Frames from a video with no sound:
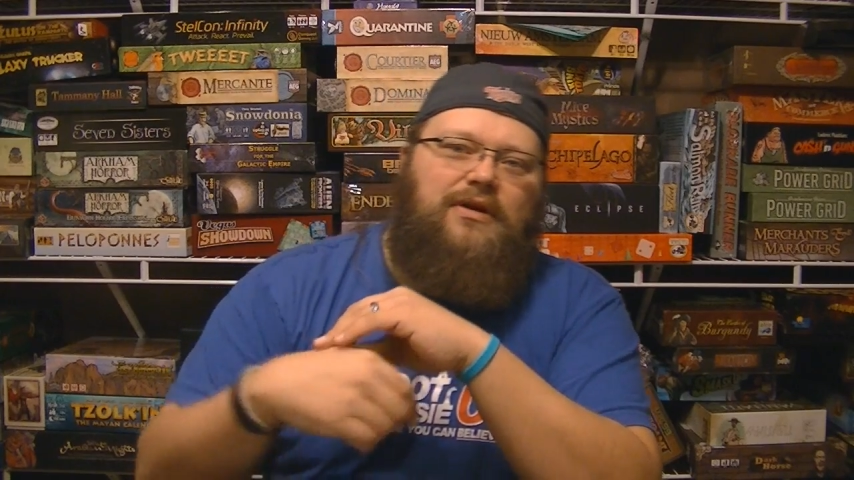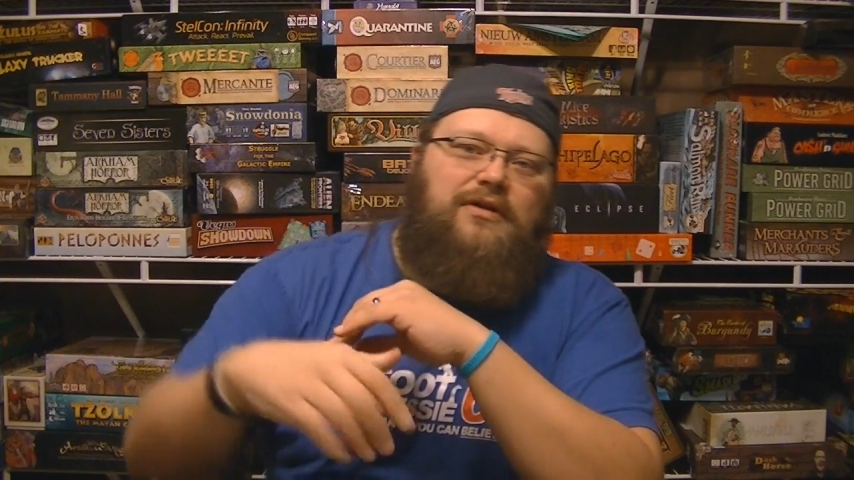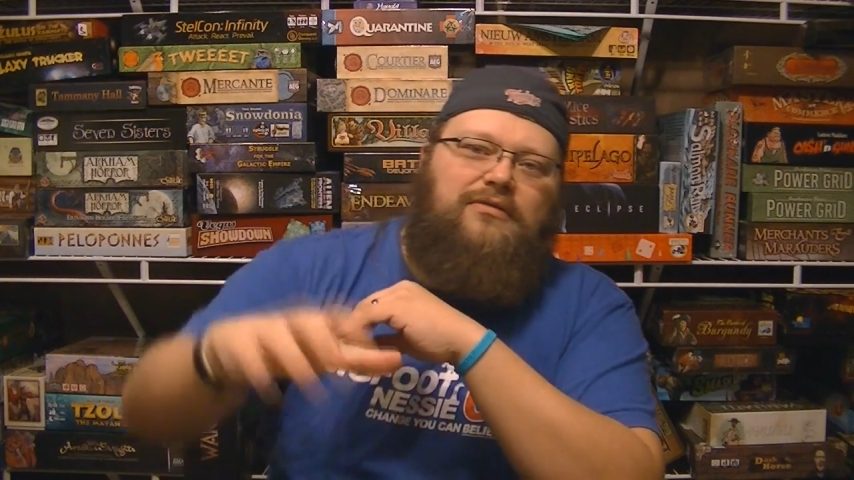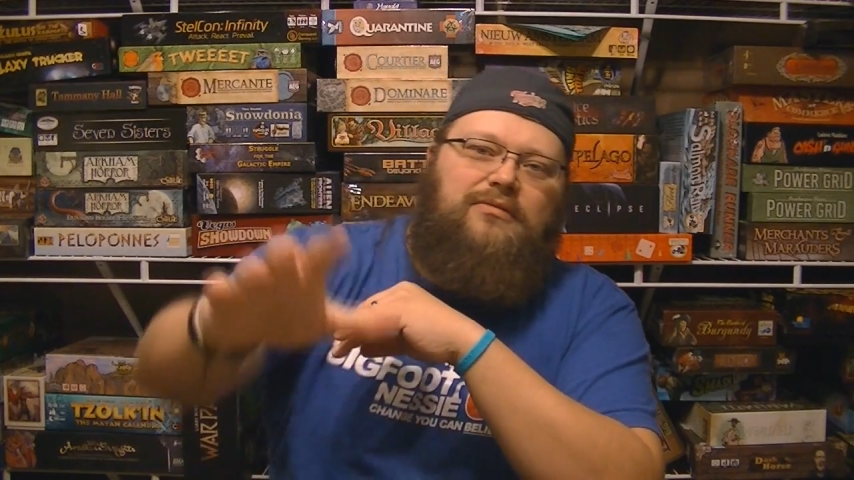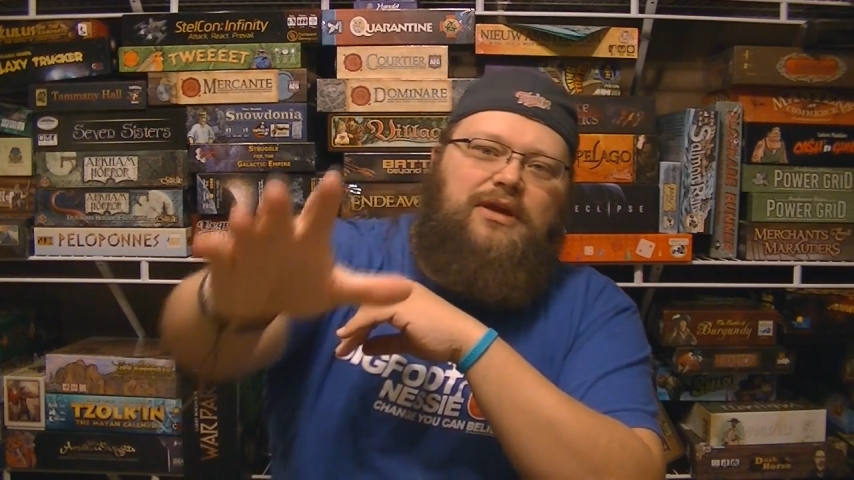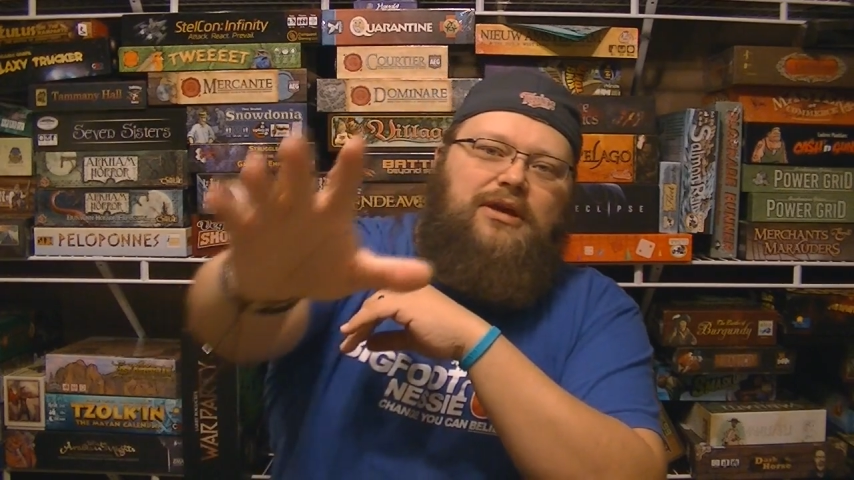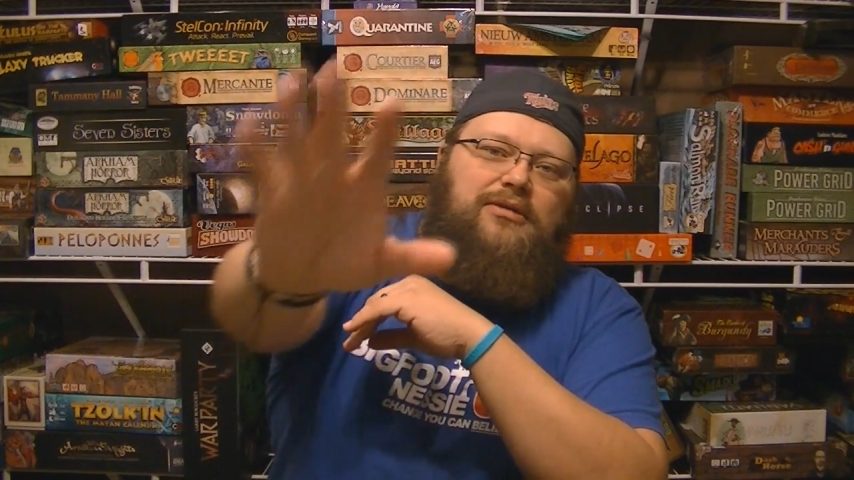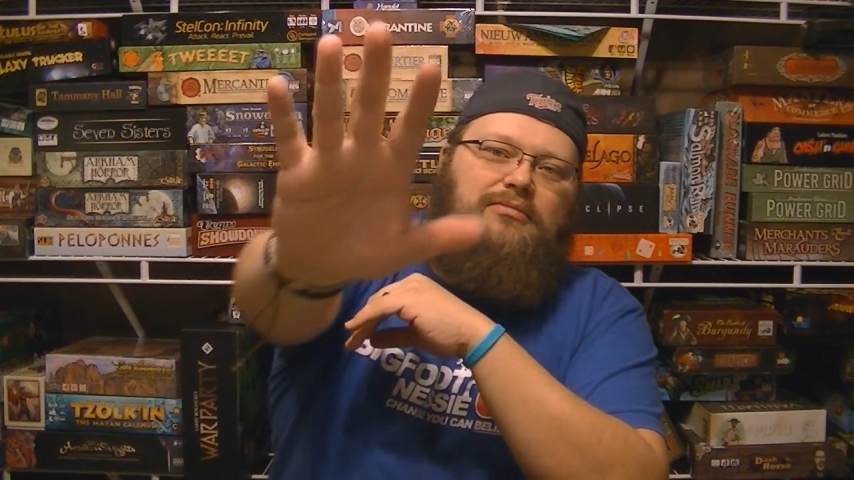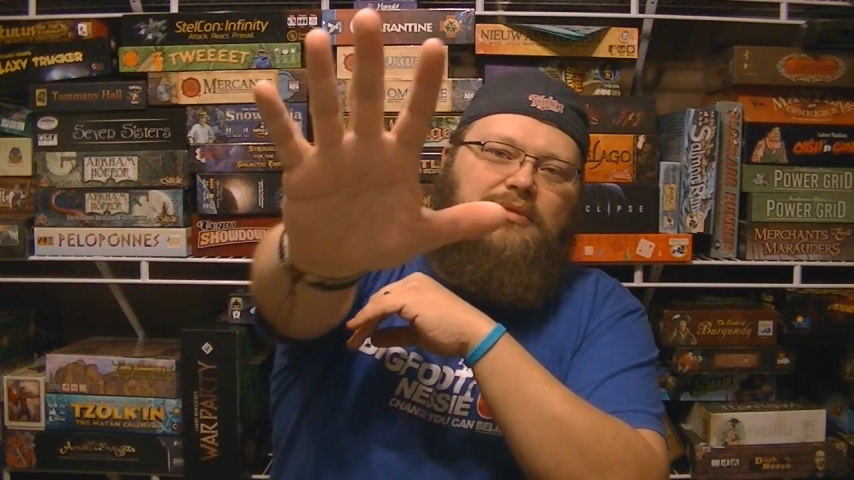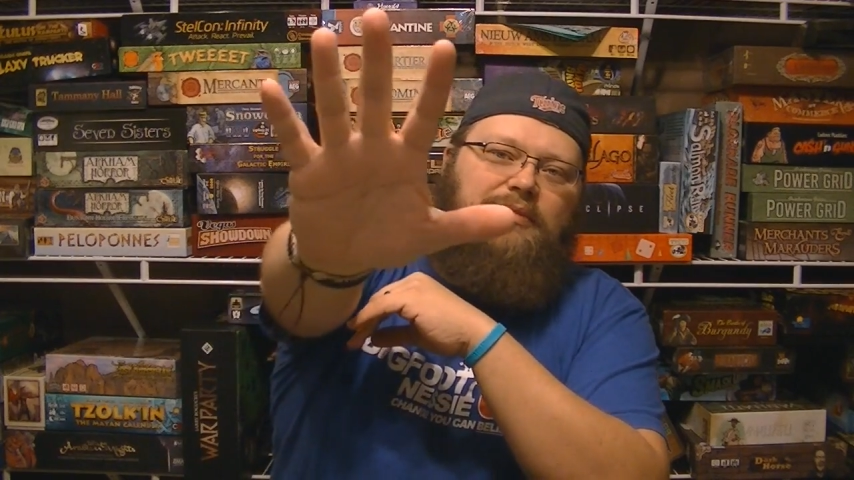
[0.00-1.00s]
an awesome day.
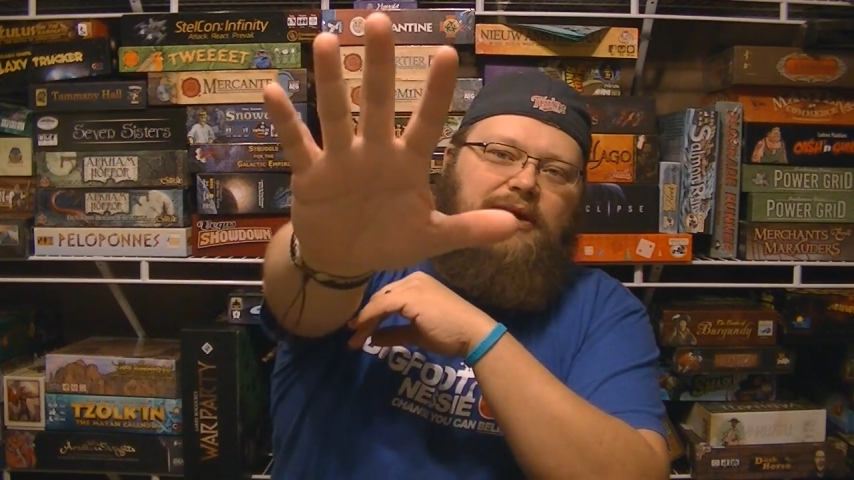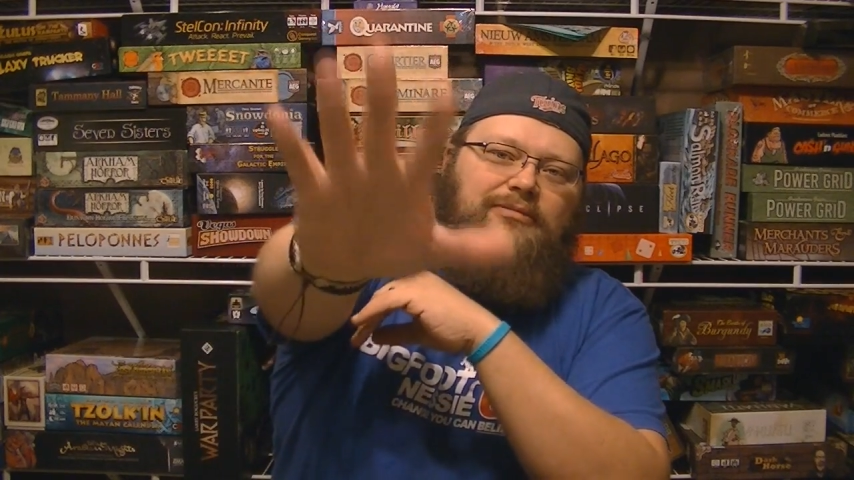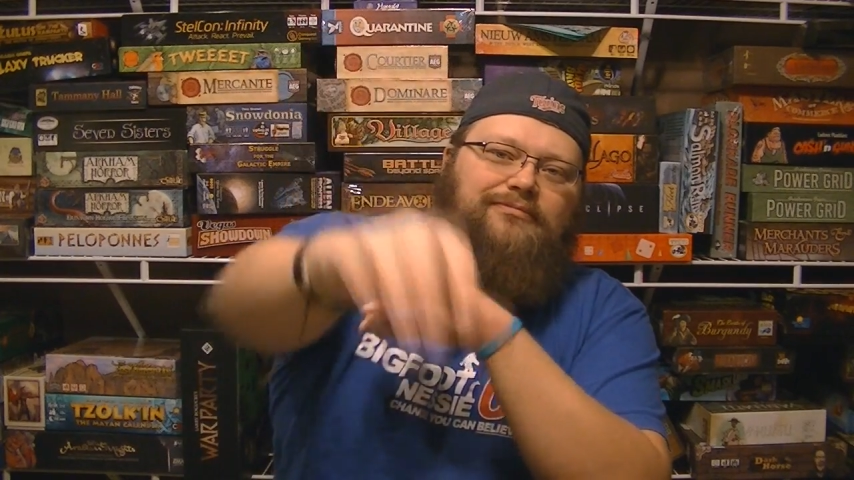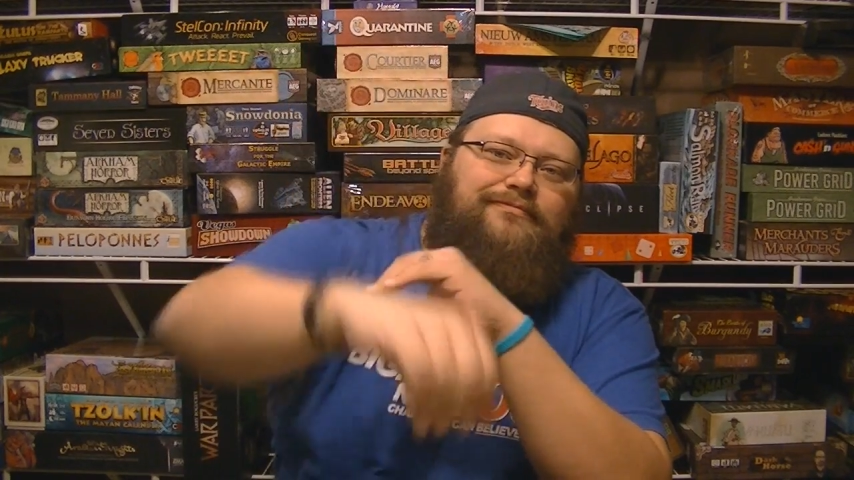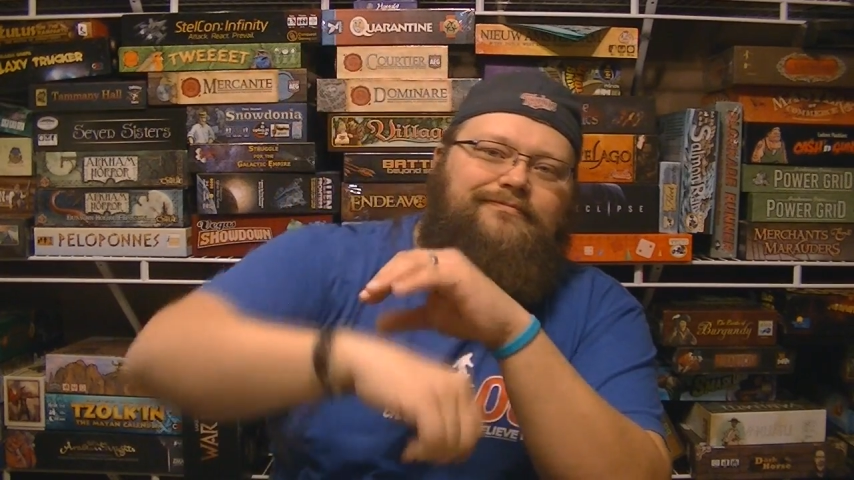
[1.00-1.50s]
Bye-bye.